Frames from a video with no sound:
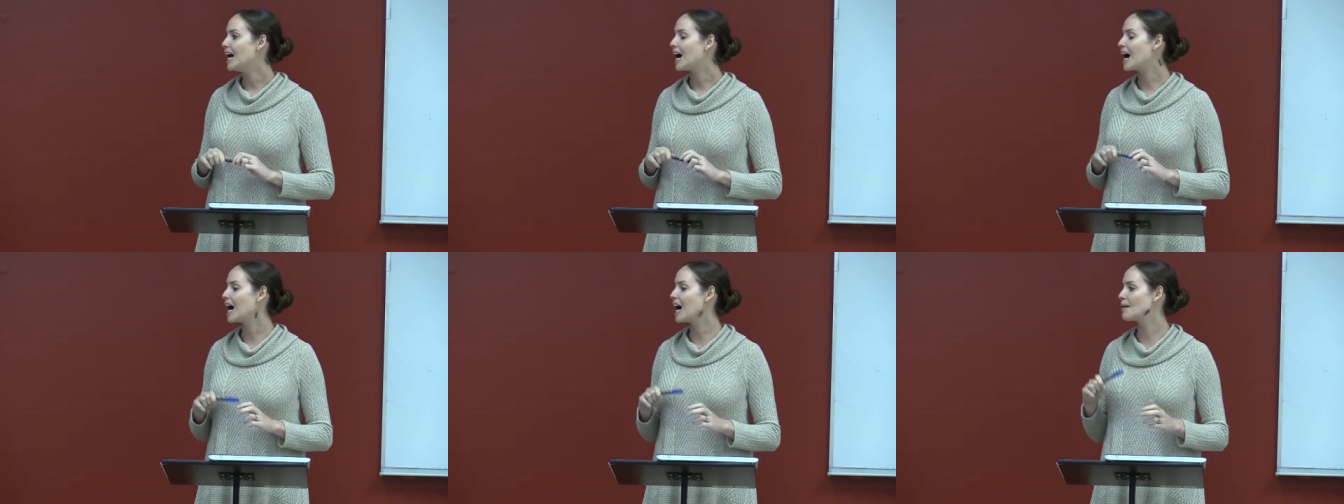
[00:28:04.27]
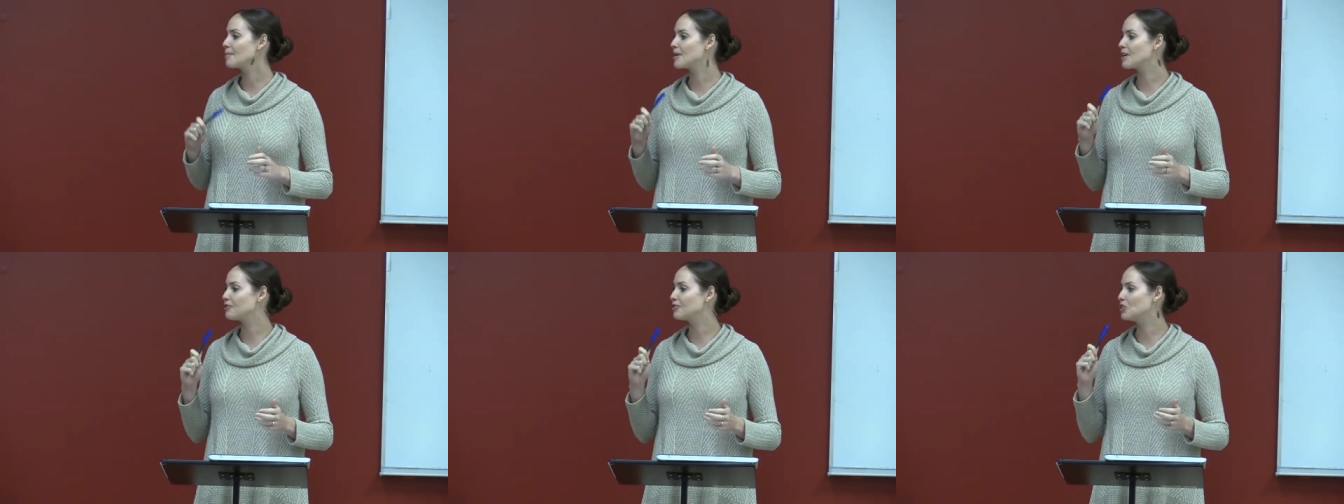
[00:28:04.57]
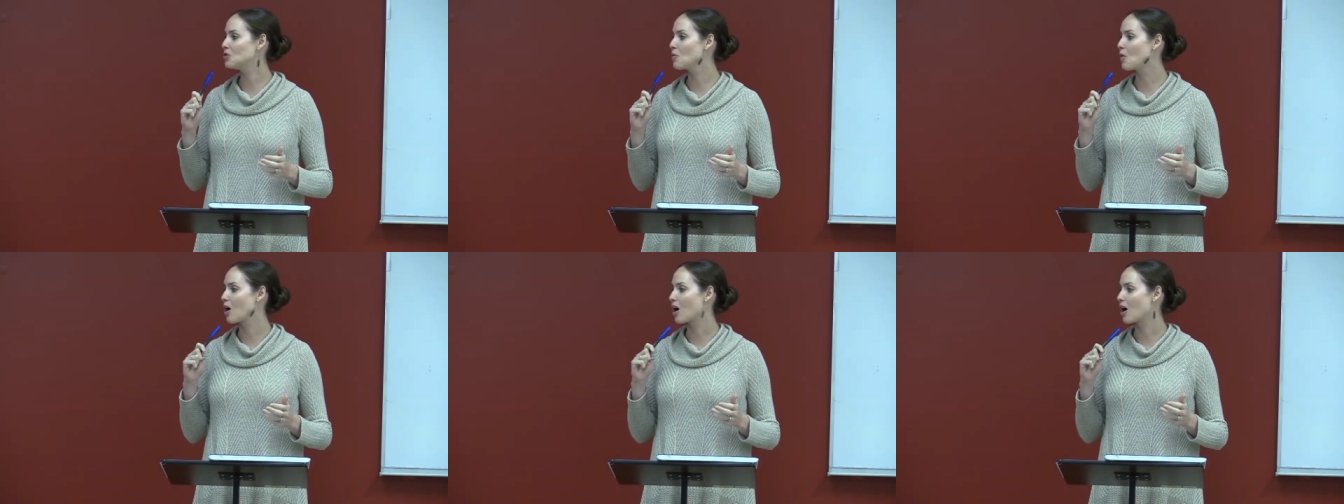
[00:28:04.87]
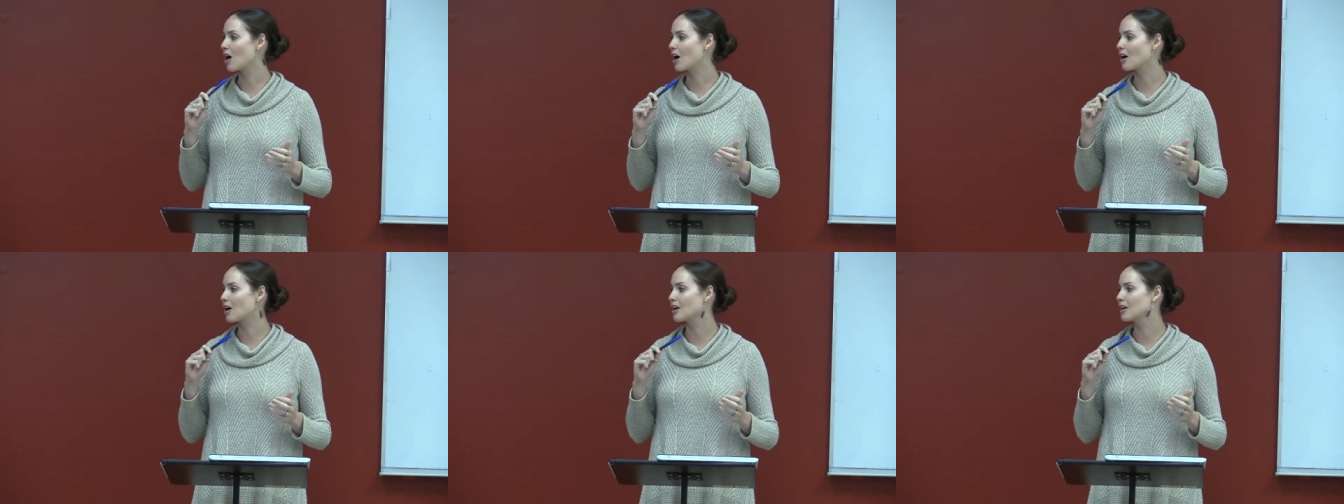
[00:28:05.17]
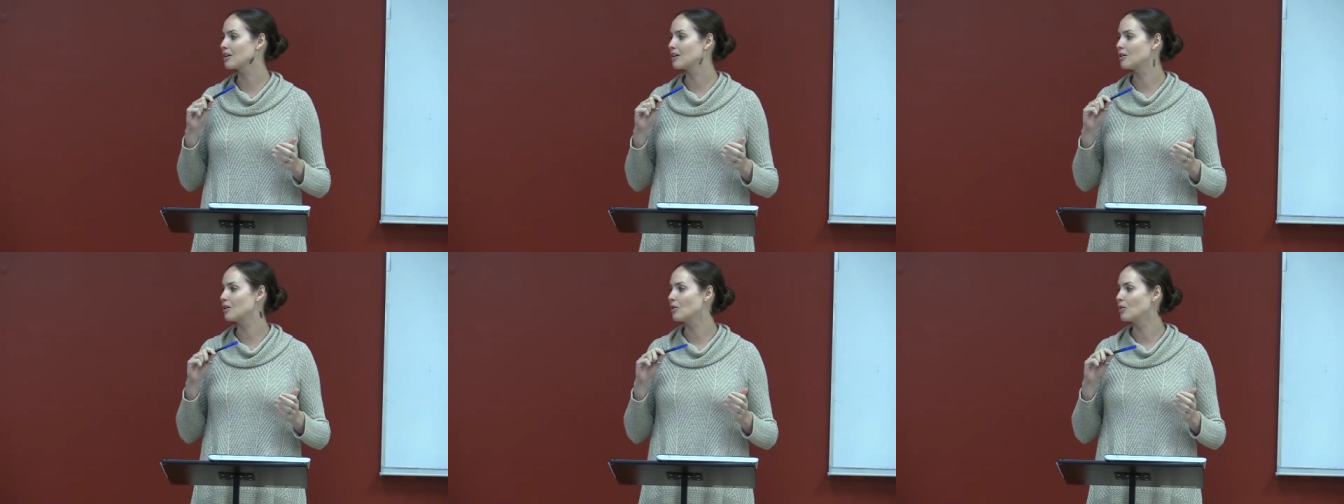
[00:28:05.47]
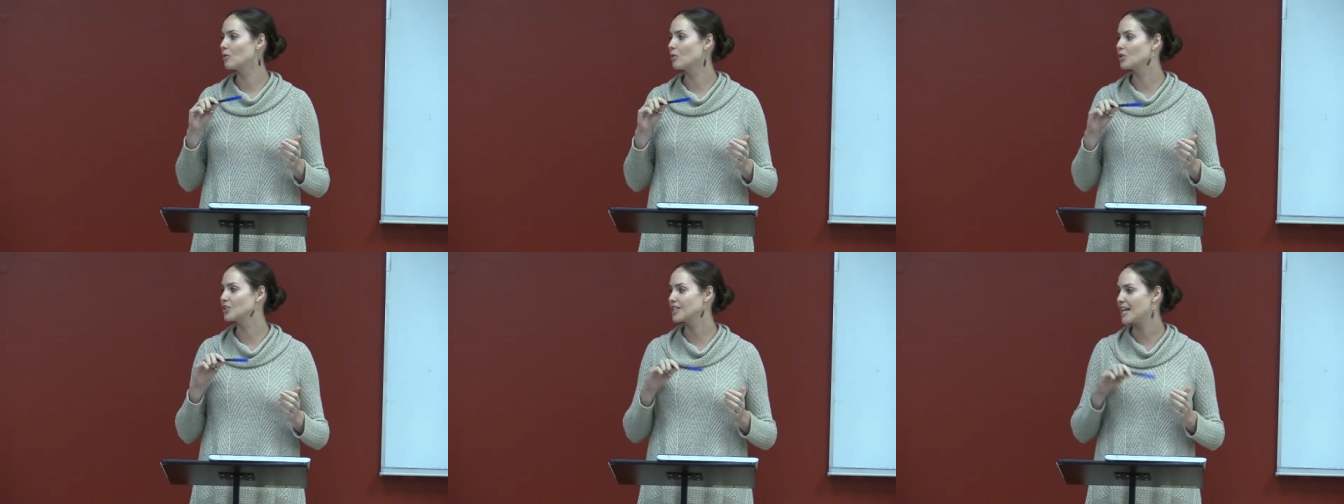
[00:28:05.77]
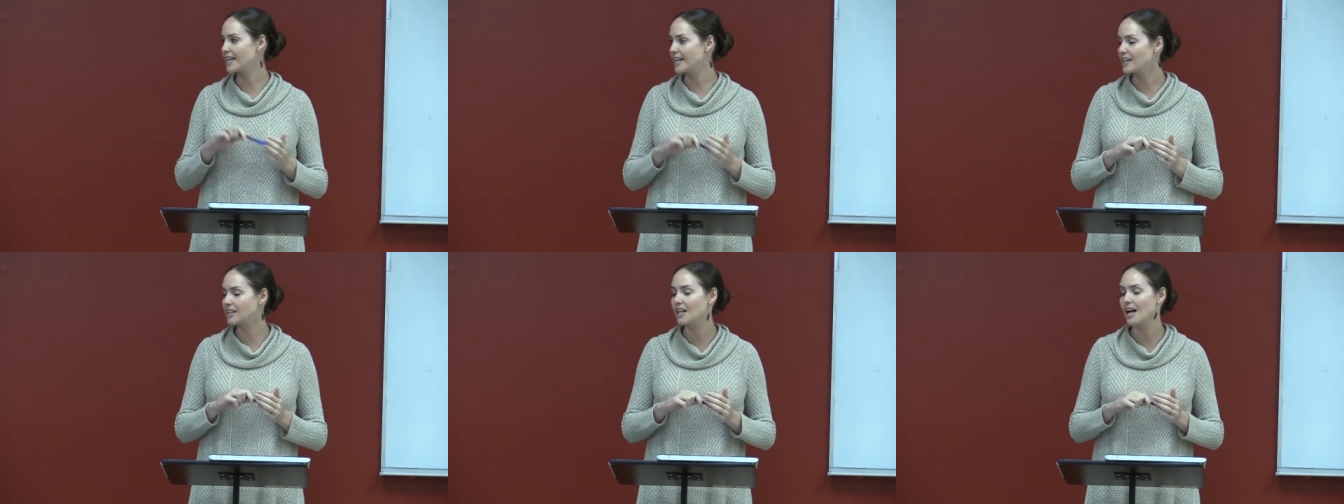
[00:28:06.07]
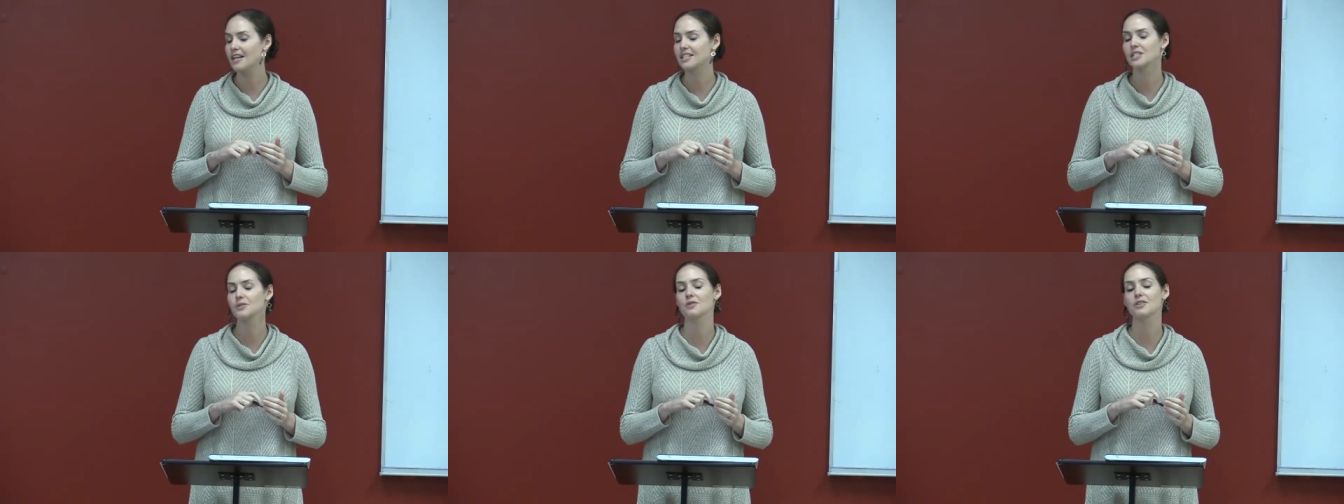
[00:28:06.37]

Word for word: Um, if you are taking classes